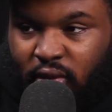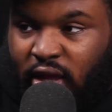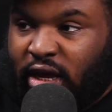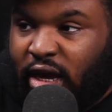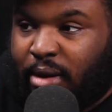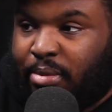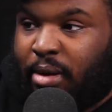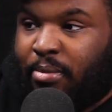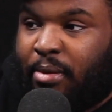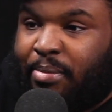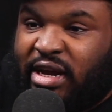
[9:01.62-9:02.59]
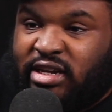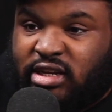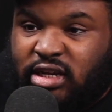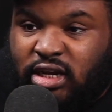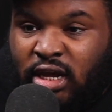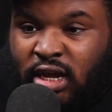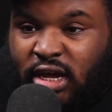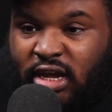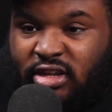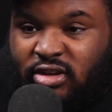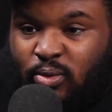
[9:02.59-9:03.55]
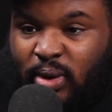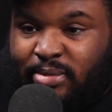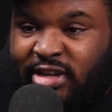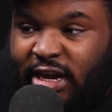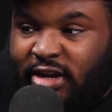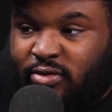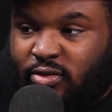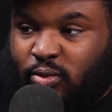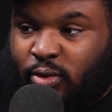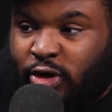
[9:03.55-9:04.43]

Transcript: Yeah, but basically it's a website where